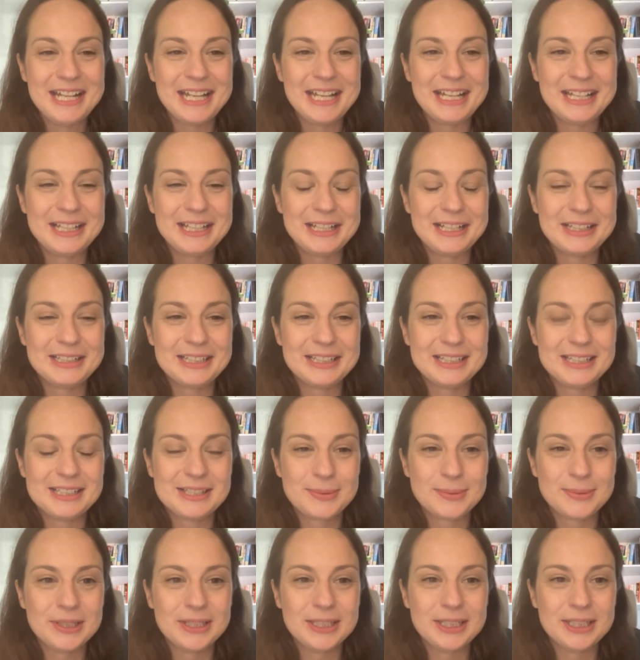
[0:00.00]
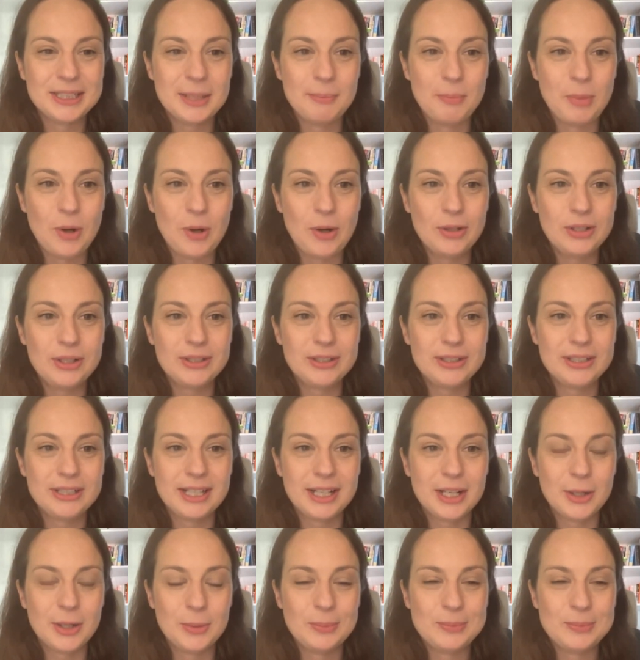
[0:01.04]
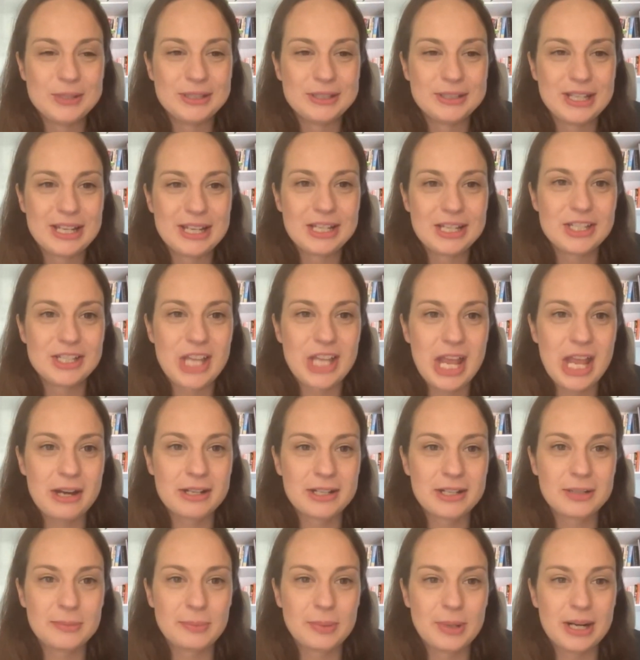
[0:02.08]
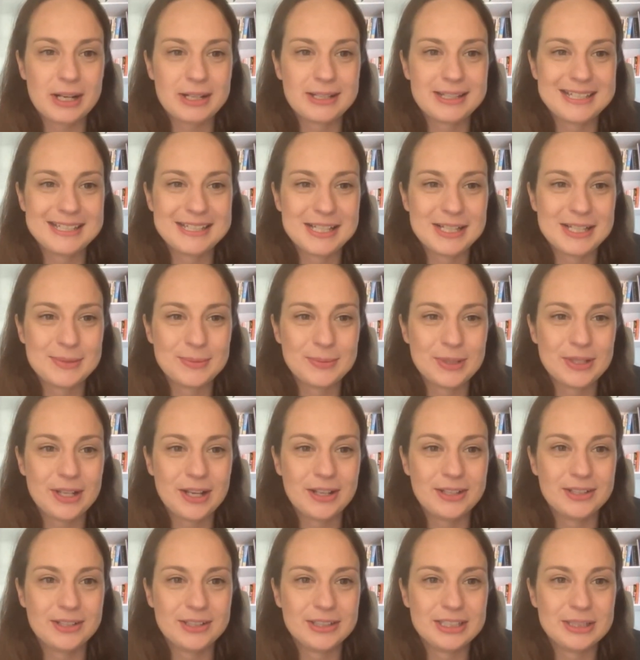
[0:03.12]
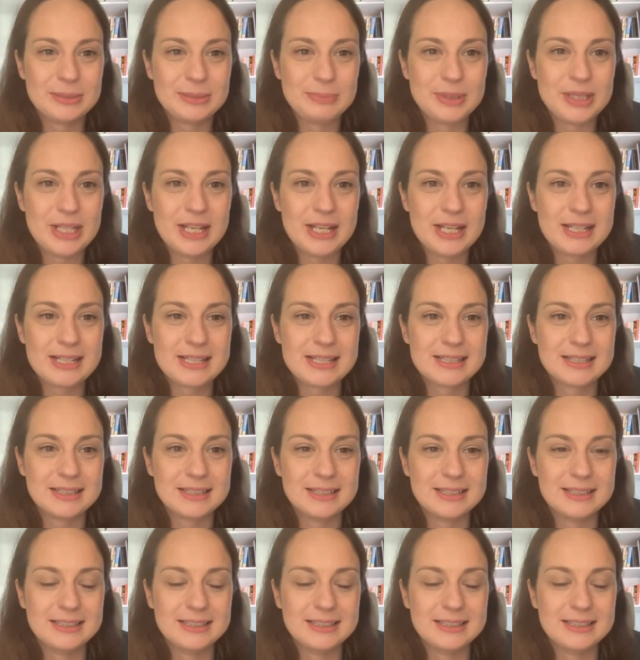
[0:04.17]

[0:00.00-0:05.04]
that is really a model, and I hope that they share their practices with other DPAs